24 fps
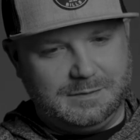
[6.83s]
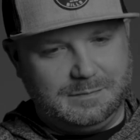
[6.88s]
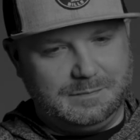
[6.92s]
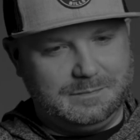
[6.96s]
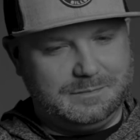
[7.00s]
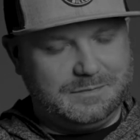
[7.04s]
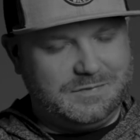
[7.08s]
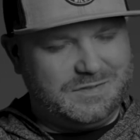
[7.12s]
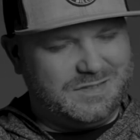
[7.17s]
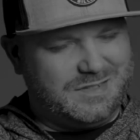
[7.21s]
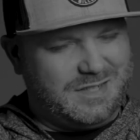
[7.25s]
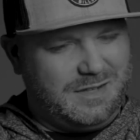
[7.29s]

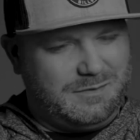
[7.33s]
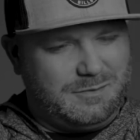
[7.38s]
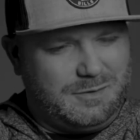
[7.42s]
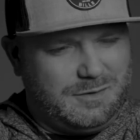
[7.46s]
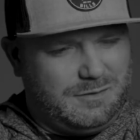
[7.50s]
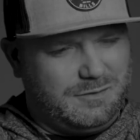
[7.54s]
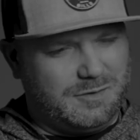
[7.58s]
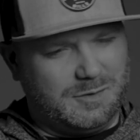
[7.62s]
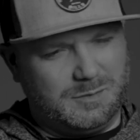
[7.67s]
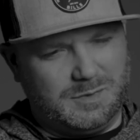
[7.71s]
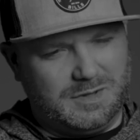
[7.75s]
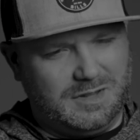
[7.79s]

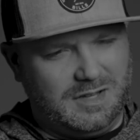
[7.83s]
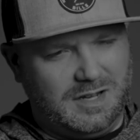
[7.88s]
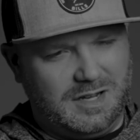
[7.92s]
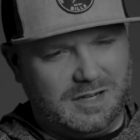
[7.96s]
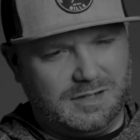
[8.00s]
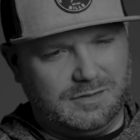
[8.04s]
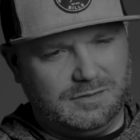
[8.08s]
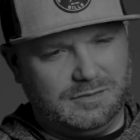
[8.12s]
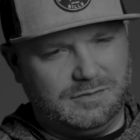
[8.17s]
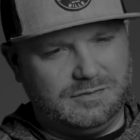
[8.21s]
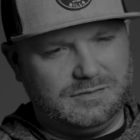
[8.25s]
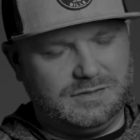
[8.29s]
Suffered from a lot
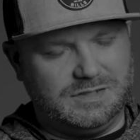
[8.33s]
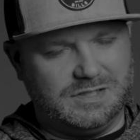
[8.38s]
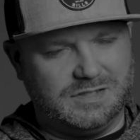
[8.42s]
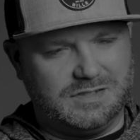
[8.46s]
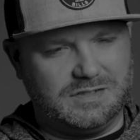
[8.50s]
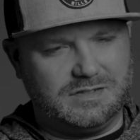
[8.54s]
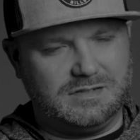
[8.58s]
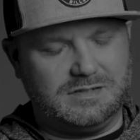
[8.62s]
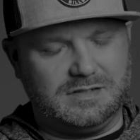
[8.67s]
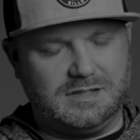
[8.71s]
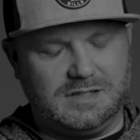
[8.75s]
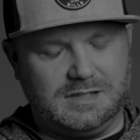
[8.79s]
of
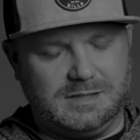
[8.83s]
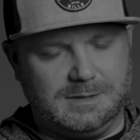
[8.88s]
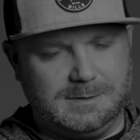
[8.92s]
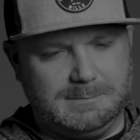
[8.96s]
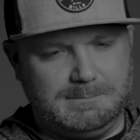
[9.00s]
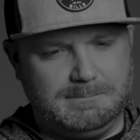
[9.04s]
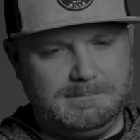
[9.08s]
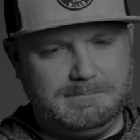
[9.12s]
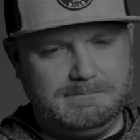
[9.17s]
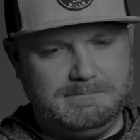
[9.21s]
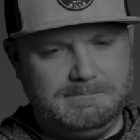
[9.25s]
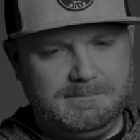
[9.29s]
just
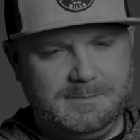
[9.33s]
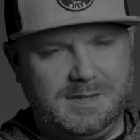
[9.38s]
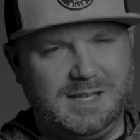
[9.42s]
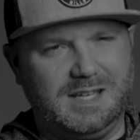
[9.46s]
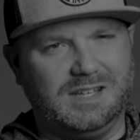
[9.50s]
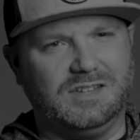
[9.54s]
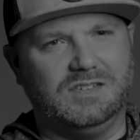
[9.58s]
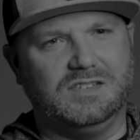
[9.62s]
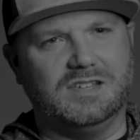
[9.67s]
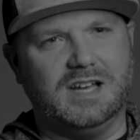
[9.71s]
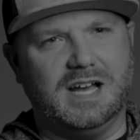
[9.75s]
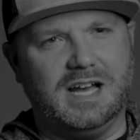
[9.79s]

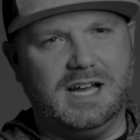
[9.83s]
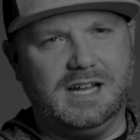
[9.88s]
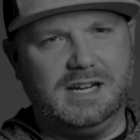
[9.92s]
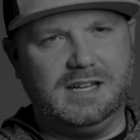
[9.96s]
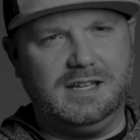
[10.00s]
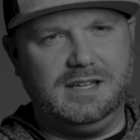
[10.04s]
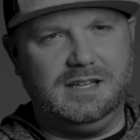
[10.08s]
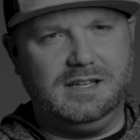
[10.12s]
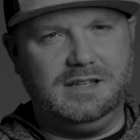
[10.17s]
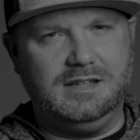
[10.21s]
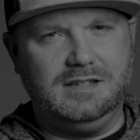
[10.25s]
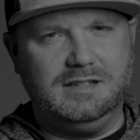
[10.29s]

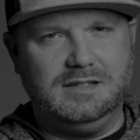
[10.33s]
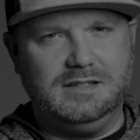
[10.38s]
anxiety,